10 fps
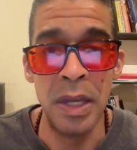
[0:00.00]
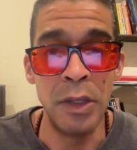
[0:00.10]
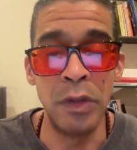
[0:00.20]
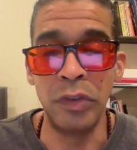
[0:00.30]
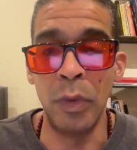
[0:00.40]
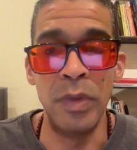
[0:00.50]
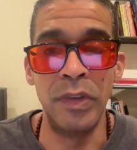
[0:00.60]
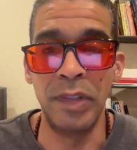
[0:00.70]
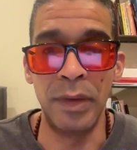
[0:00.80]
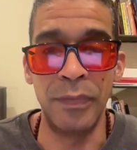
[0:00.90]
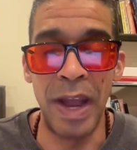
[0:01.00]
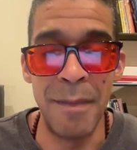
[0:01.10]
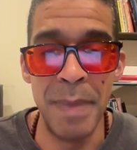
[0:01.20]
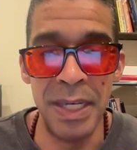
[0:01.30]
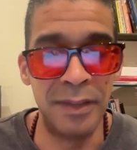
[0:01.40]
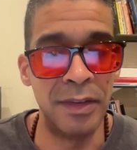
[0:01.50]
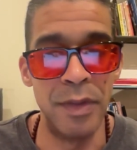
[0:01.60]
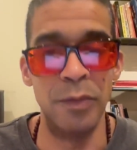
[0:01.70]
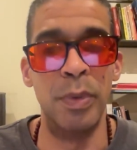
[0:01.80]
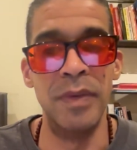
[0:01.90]
You can start with just like 5 minutes of
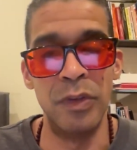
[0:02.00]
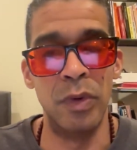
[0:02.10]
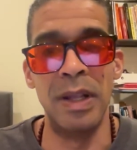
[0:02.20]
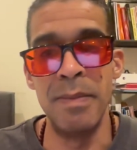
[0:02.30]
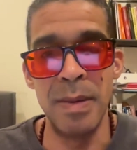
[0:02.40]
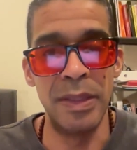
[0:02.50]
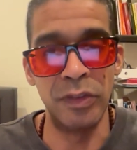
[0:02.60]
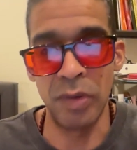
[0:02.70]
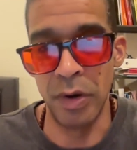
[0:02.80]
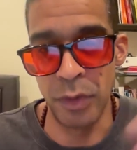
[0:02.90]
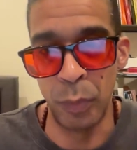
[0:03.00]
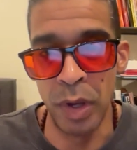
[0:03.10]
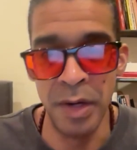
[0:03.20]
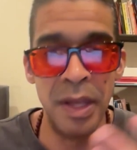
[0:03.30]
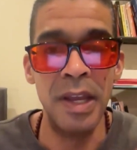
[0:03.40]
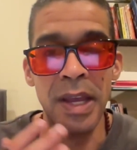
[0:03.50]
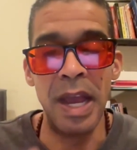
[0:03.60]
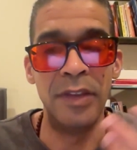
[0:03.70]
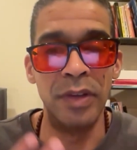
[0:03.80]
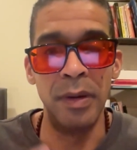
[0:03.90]
this breathing drill, maybe at the start of your run,
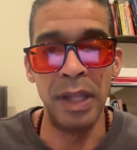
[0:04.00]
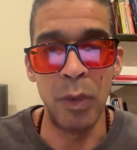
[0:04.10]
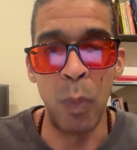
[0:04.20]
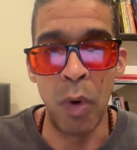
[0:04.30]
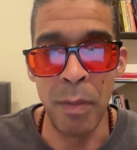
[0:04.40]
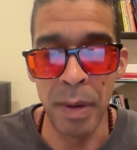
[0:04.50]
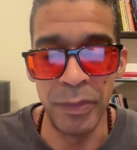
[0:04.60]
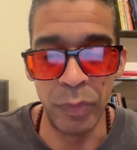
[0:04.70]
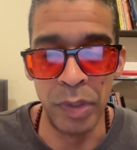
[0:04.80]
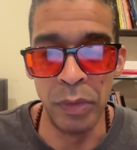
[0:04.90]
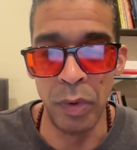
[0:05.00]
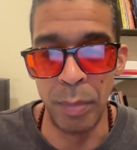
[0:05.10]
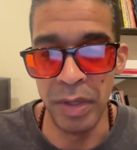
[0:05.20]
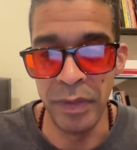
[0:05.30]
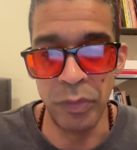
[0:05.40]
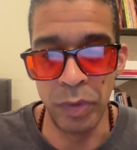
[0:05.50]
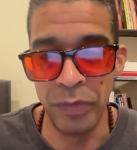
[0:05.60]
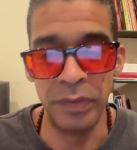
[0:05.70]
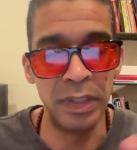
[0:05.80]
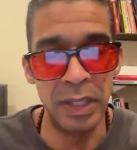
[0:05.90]
as a warm-up drill or breathing drill,
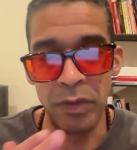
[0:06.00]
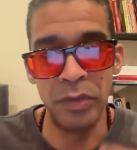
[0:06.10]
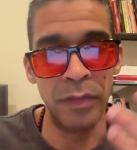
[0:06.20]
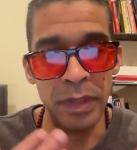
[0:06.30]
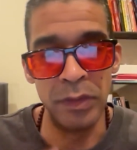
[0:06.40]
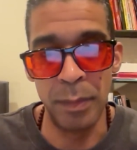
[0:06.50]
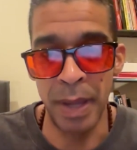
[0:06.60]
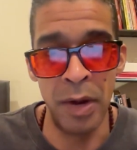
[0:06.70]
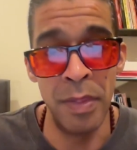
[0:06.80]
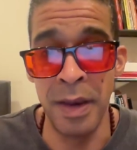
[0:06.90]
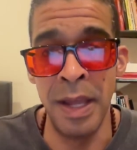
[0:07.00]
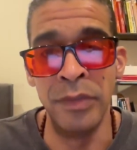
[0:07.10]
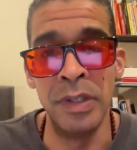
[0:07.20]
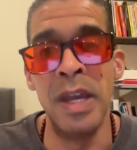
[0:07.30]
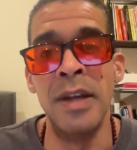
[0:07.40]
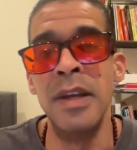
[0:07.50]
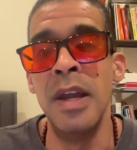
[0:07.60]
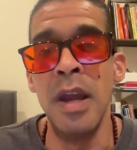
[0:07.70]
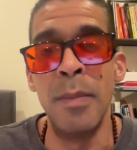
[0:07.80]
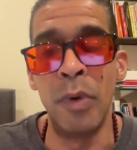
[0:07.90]
just to get yourself into a pattern. And then as you get
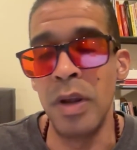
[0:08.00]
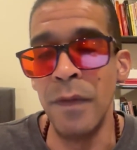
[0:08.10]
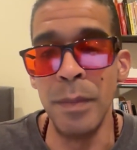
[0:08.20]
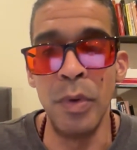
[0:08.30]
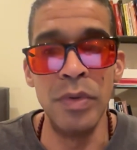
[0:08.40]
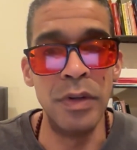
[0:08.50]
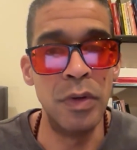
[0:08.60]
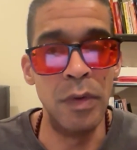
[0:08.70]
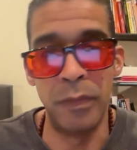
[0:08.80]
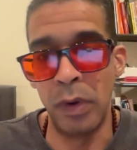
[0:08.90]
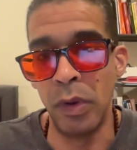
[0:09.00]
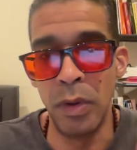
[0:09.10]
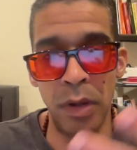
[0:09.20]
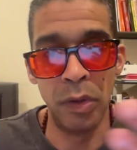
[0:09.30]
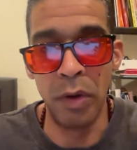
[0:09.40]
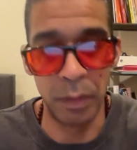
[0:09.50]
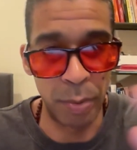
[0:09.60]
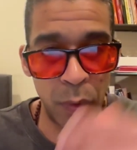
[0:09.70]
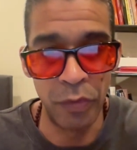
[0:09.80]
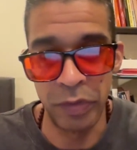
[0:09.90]
more comfortable, you could do it for a longer
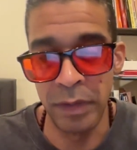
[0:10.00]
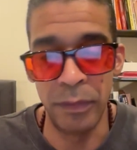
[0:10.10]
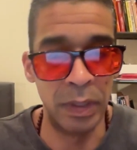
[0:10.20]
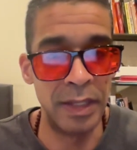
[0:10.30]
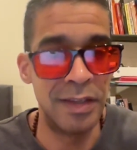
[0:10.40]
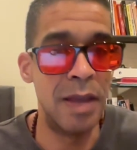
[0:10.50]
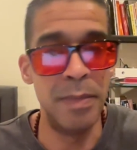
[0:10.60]
portion, for like 10